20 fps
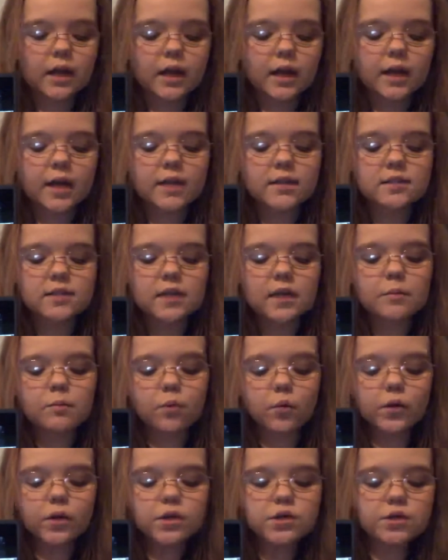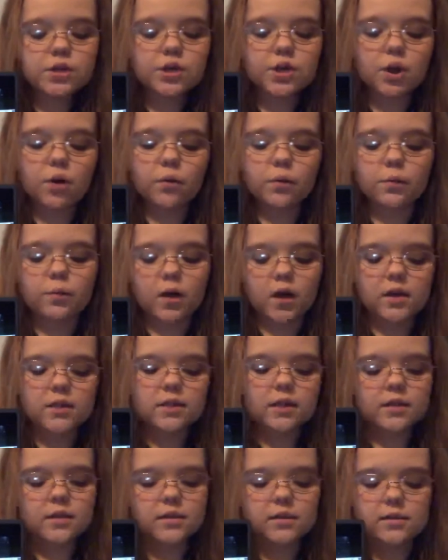it's important to know the
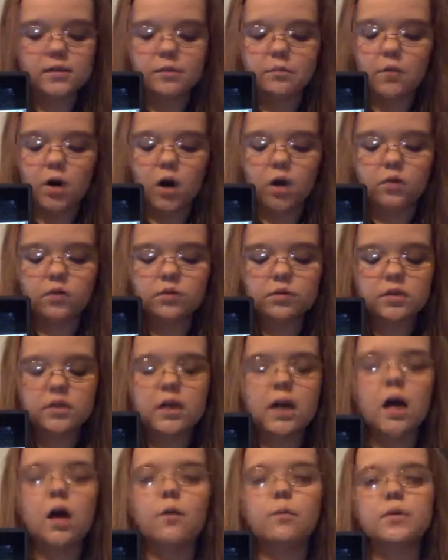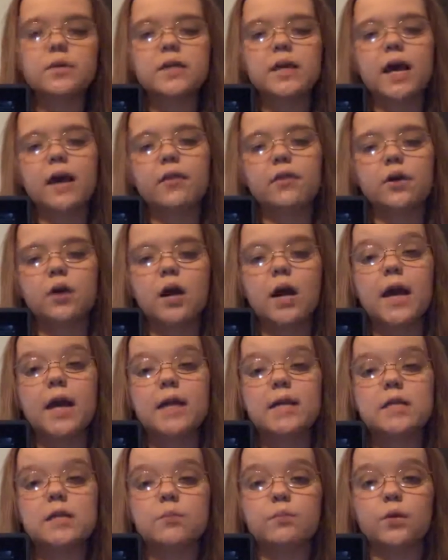processes and models to help us gather a
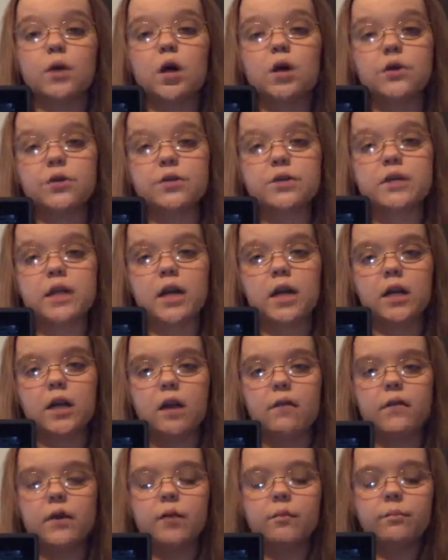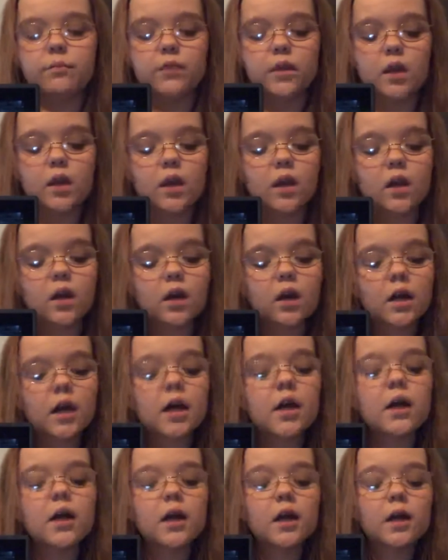deeper understanding of it.
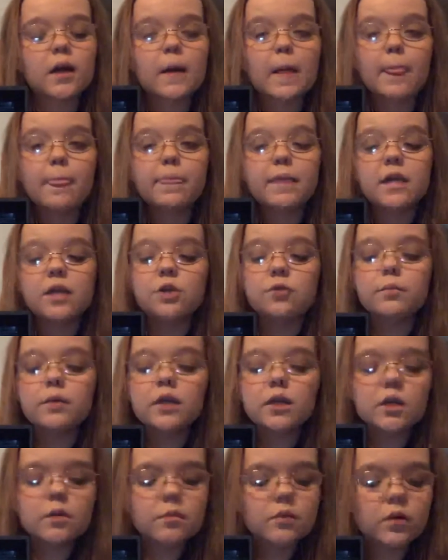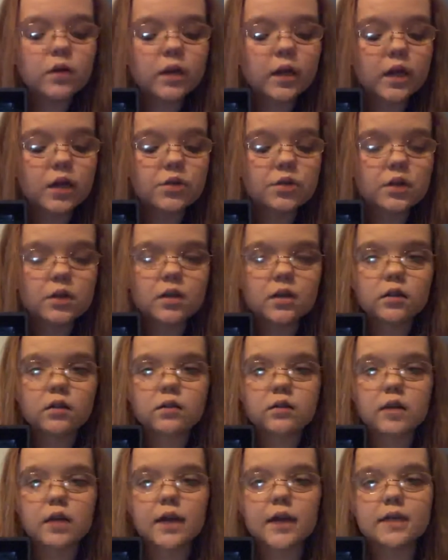Human communication
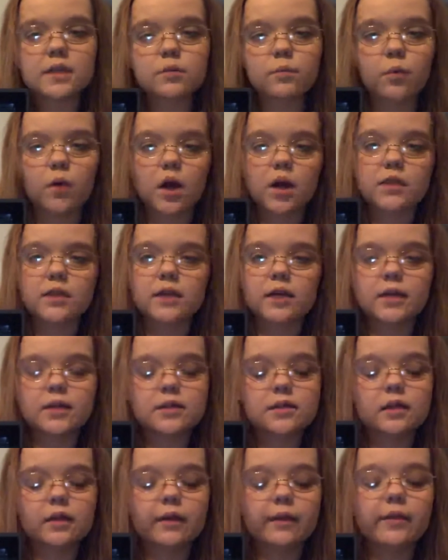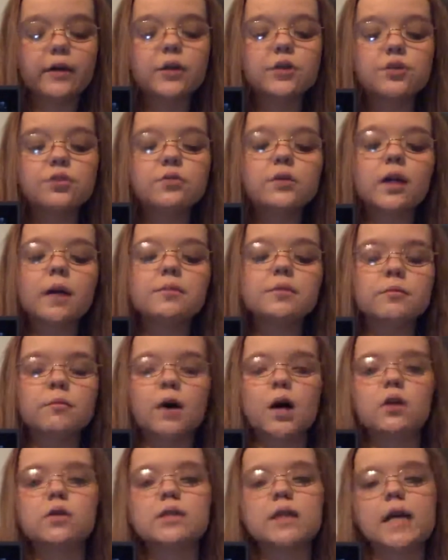is a process. There are 2 types of
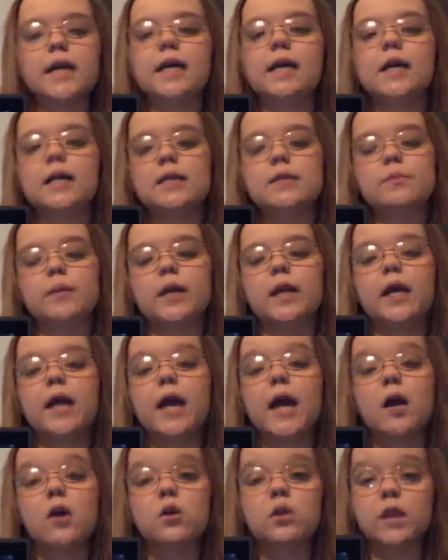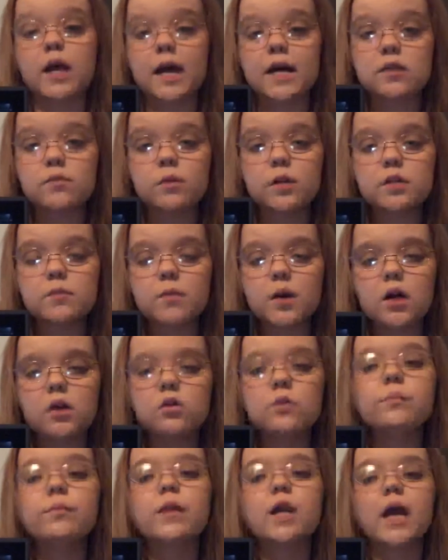models that can explain it: Harold Laswell's
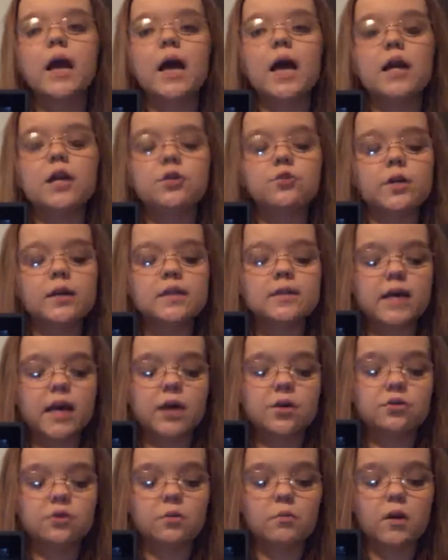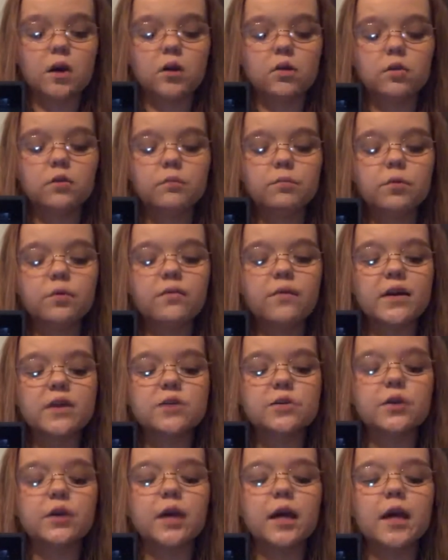model and a transactional model.
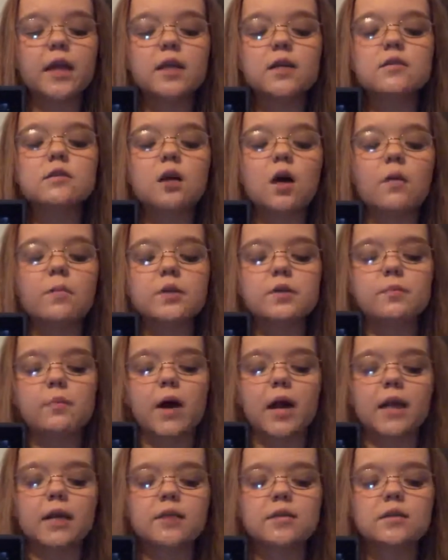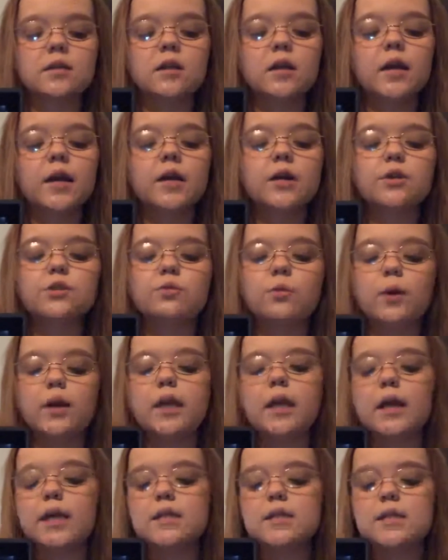Professor Candace Thomas Maddox, in her
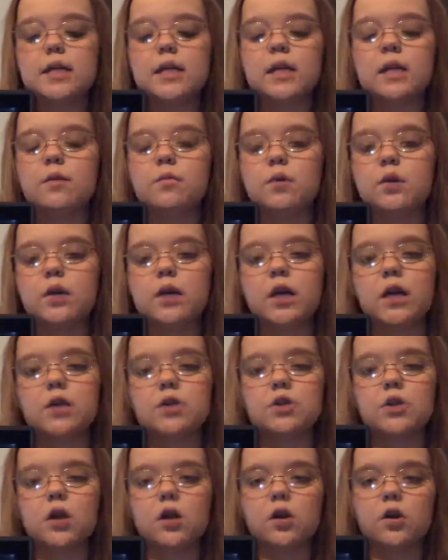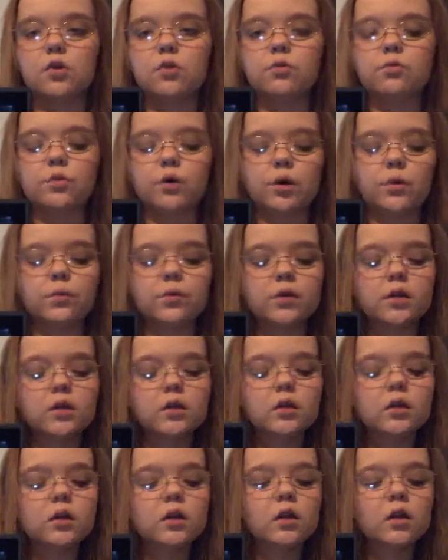2019 communication article, wrote,
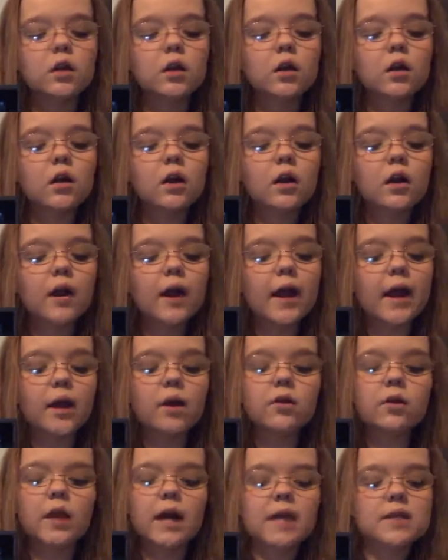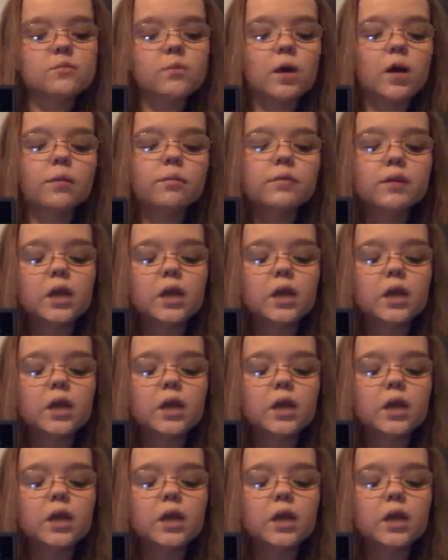Harold Laswell,